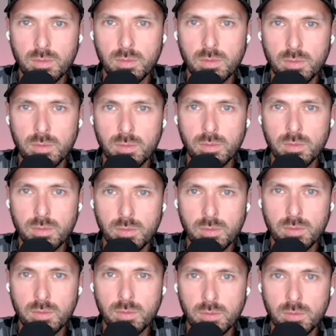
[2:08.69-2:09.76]

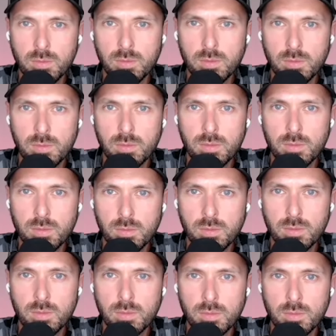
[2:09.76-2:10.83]

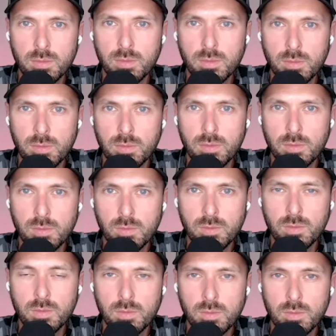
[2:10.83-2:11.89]
(silent)